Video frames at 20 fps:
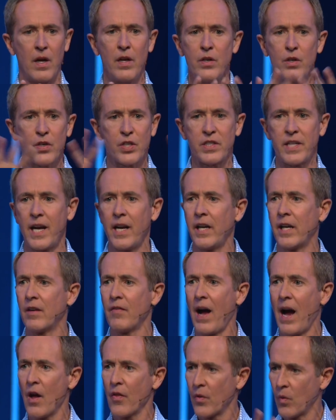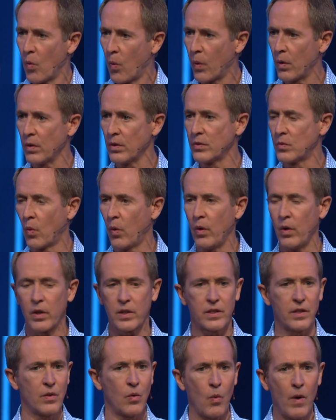understanding of how the world
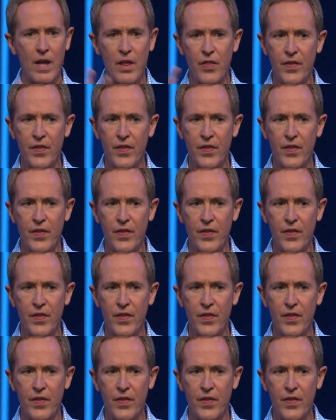works and the way